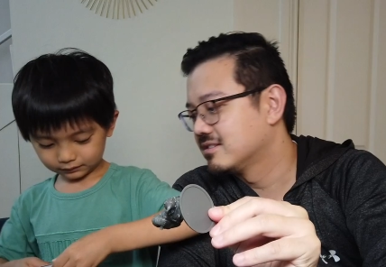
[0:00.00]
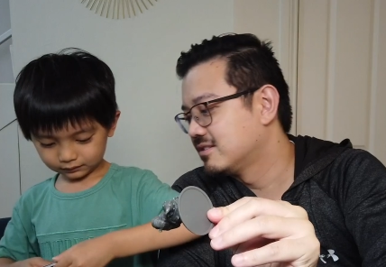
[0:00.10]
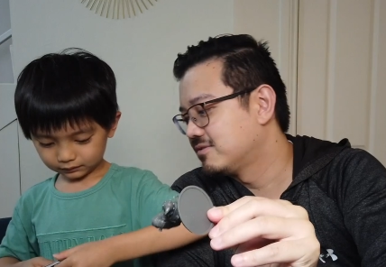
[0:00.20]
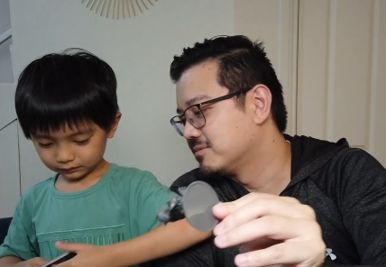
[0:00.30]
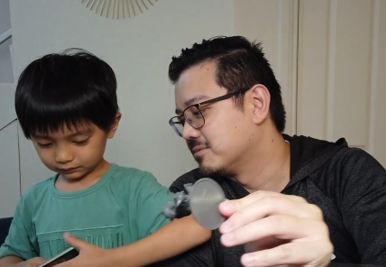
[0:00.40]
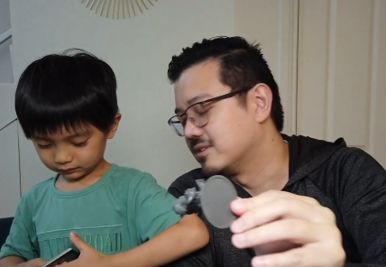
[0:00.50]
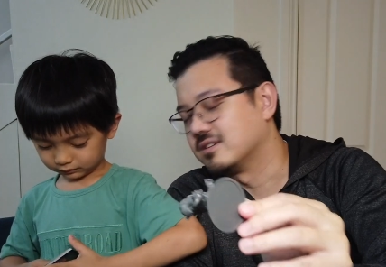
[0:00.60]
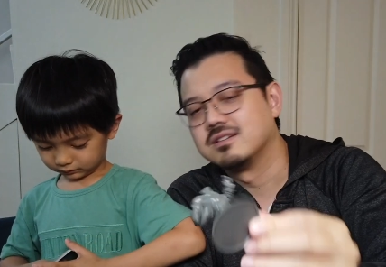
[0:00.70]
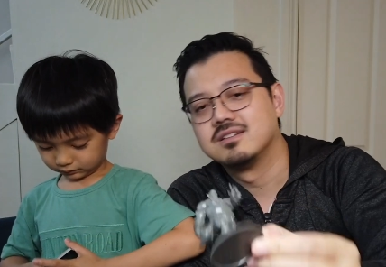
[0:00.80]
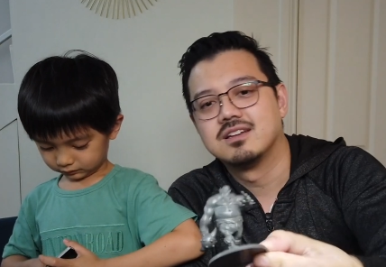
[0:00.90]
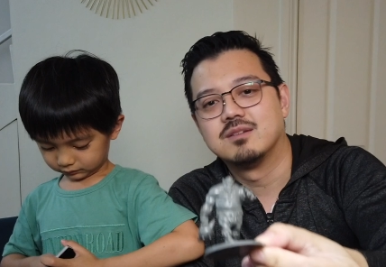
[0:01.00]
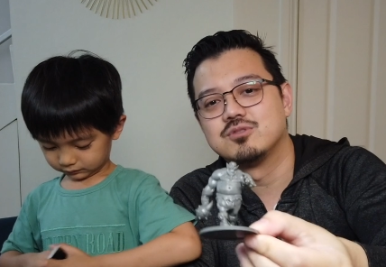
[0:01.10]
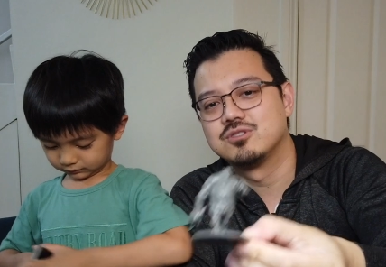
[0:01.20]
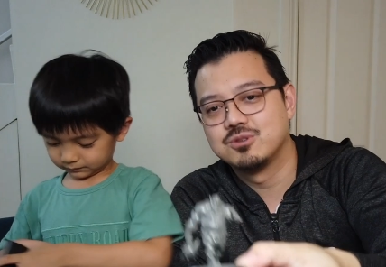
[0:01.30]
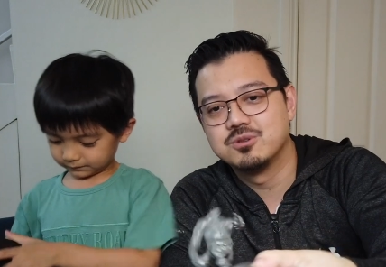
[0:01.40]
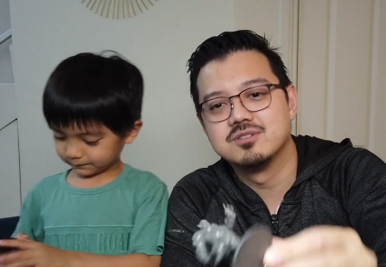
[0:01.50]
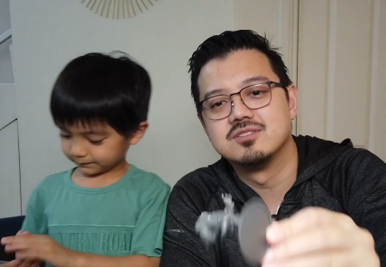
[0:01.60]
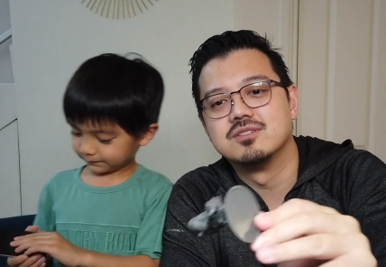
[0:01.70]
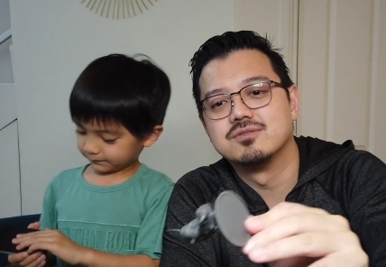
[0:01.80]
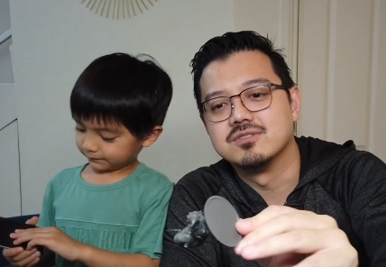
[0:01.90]
Speaker 1: is a different one. I'm sure
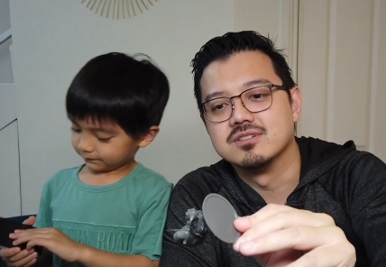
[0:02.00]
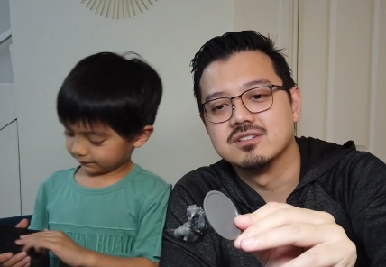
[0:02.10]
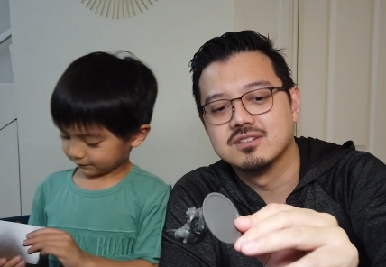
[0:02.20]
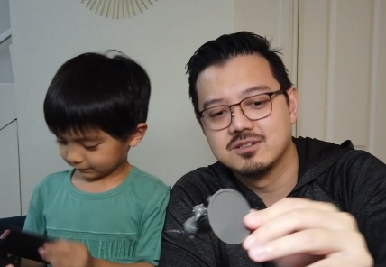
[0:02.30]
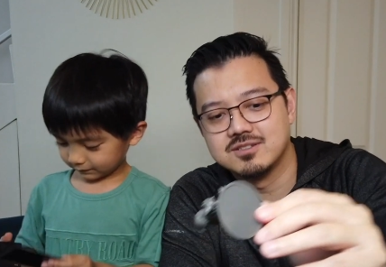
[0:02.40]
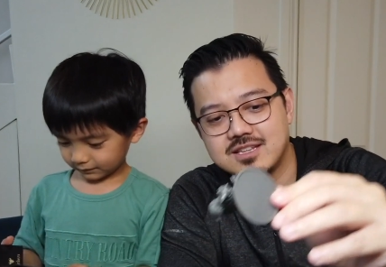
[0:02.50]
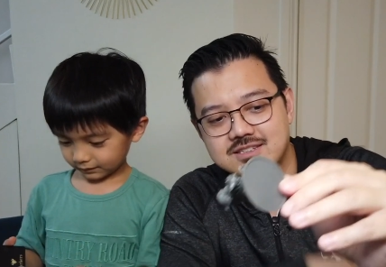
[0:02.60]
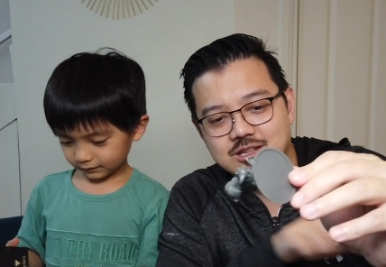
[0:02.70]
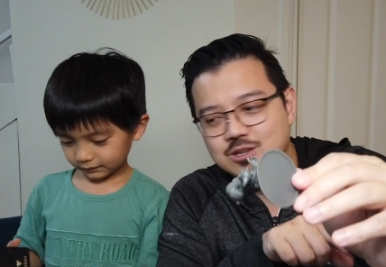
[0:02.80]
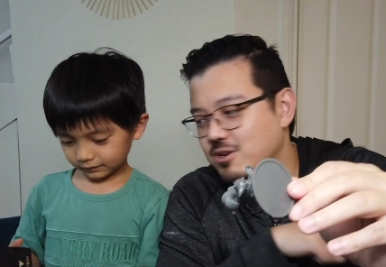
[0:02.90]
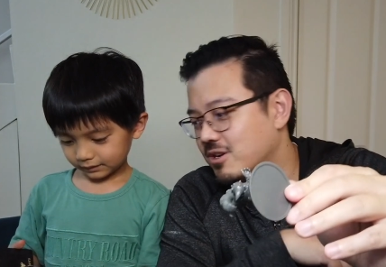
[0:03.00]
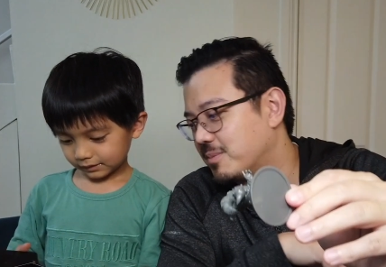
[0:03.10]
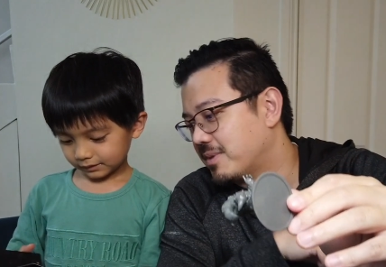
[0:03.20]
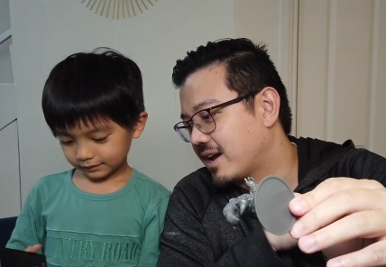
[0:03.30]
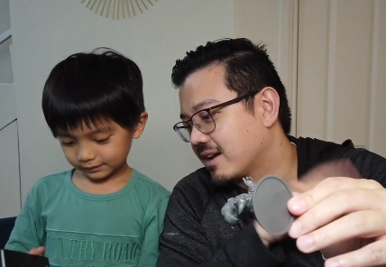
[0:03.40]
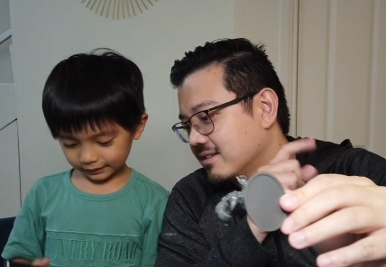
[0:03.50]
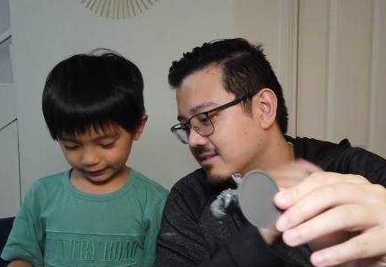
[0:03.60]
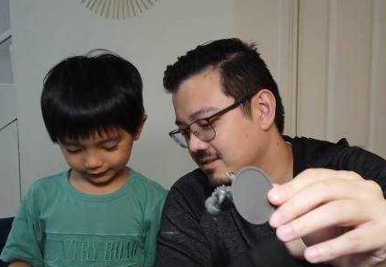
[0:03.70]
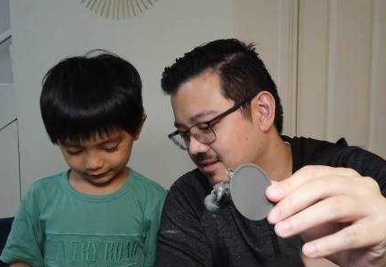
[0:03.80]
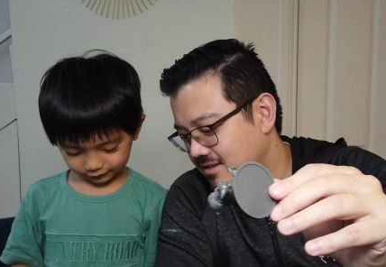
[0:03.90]
it's different because that's a lurker pack.
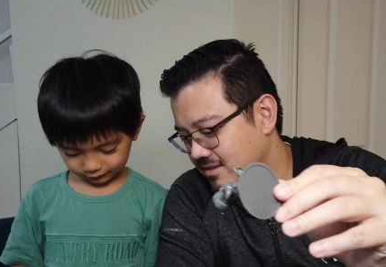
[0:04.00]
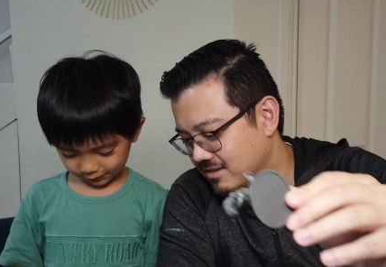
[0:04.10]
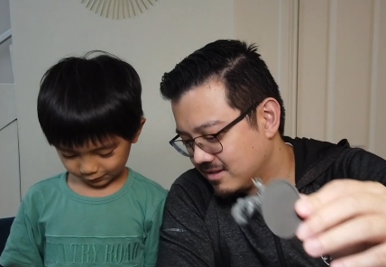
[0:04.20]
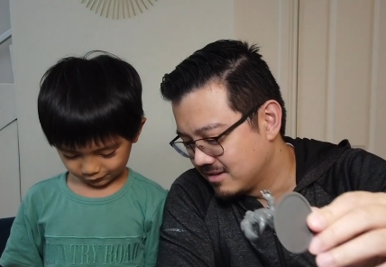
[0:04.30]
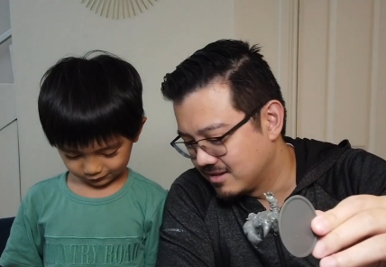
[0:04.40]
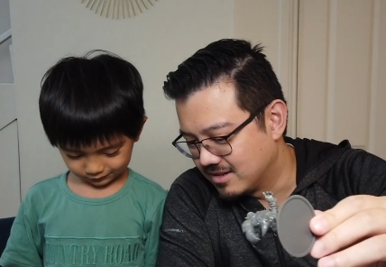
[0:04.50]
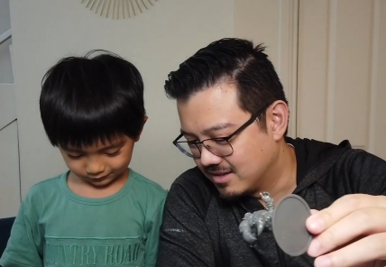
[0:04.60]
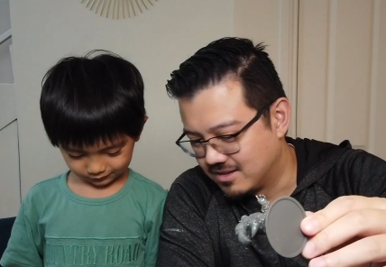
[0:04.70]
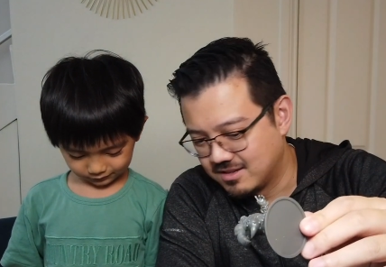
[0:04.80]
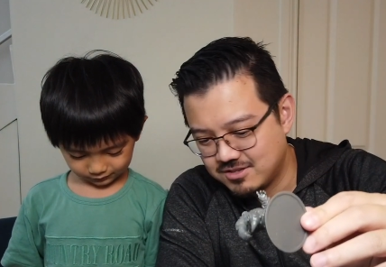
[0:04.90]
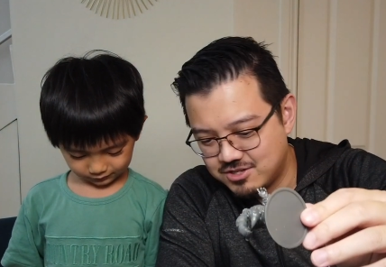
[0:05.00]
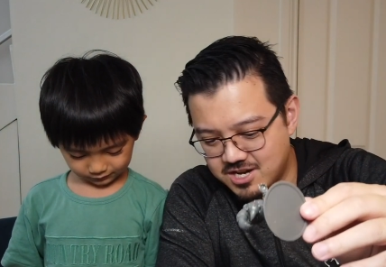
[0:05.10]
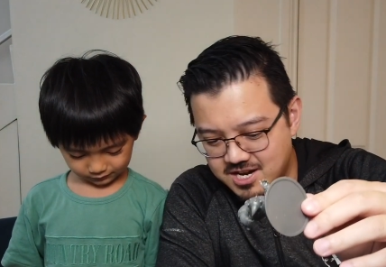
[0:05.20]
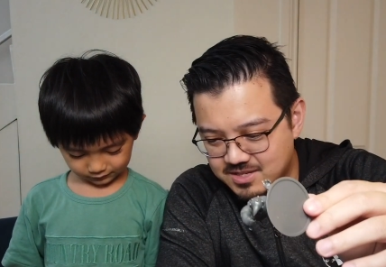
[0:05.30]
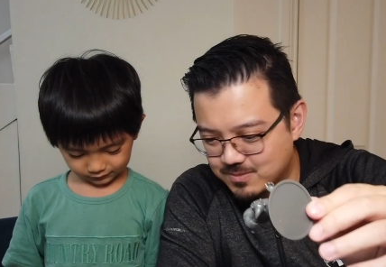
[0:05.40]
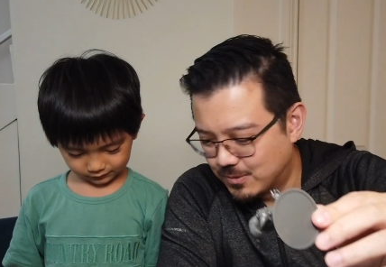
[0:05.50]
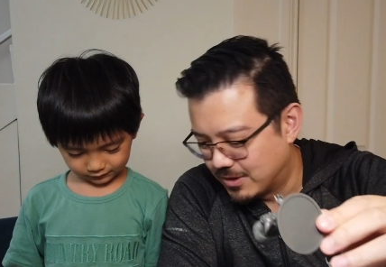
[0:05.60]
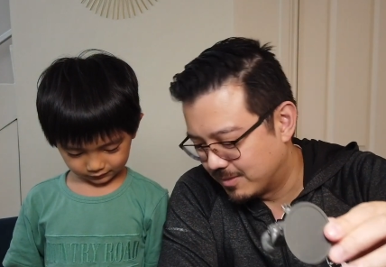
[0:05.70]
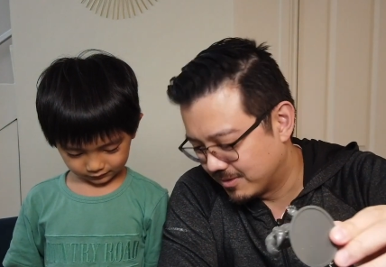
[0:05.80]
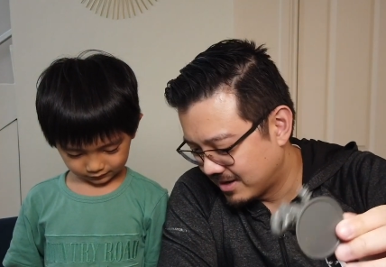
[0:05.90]
Speaker 2: Giant worm.
Speaker 1: Giant
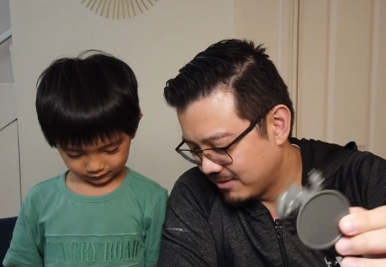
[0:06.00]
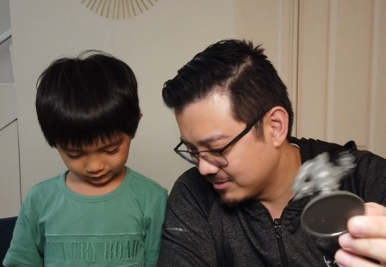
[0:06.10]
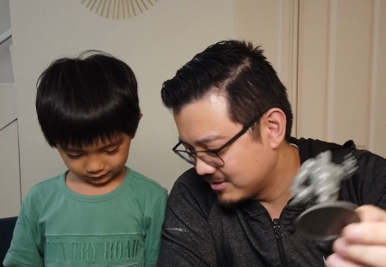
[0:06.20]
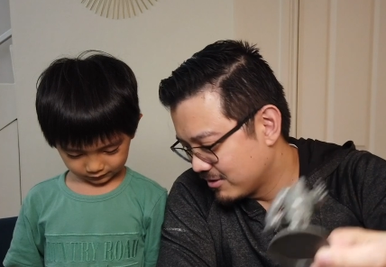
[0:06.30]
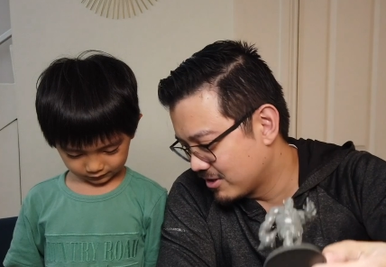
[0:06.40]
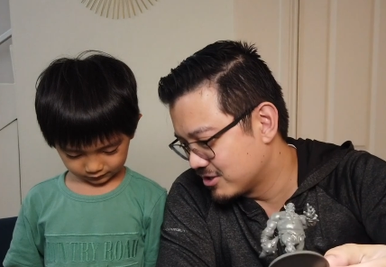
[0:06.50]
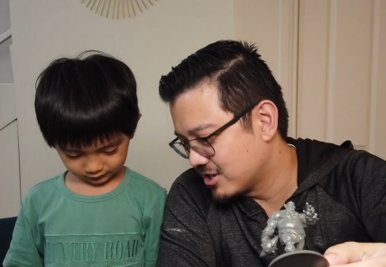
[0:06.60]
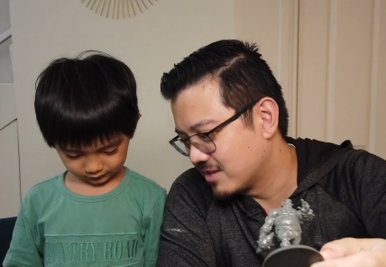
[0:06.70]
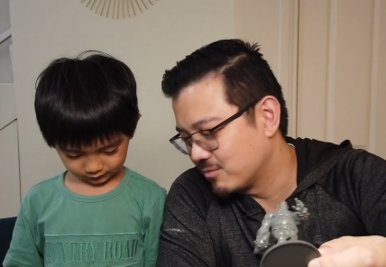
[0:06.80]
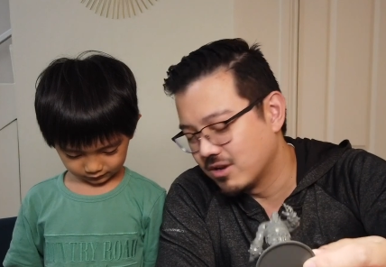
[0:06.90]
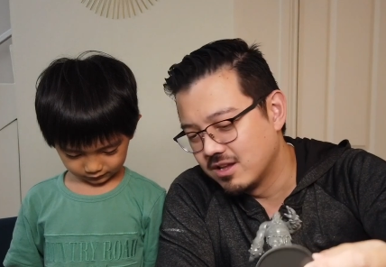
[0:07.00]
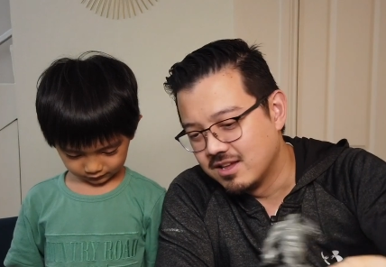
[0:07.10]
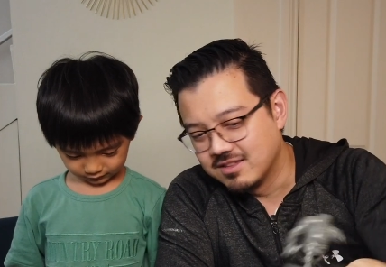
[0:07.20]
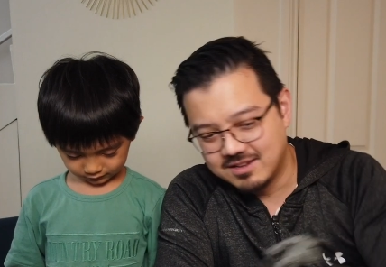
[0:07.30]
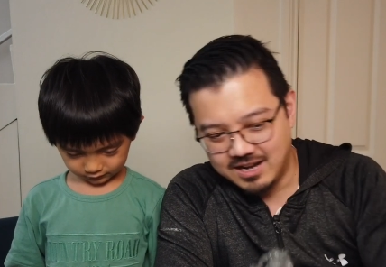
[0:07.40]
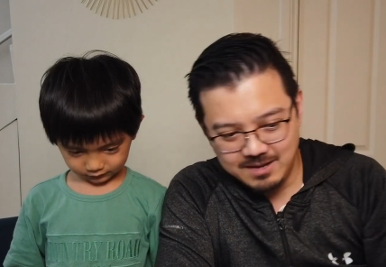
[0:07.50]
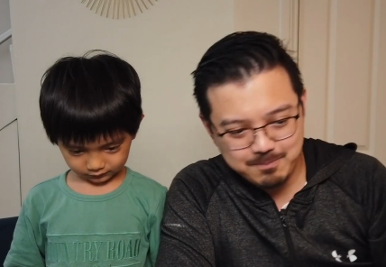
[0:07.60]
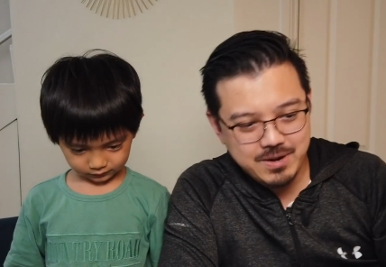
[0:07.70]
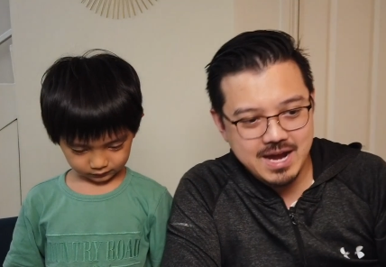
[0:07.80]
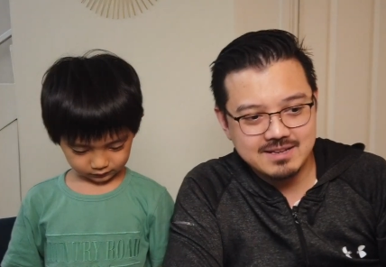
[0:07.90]
worm. Okay, we still got a giant. Did
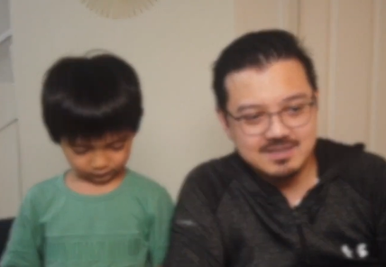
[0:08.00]
I buy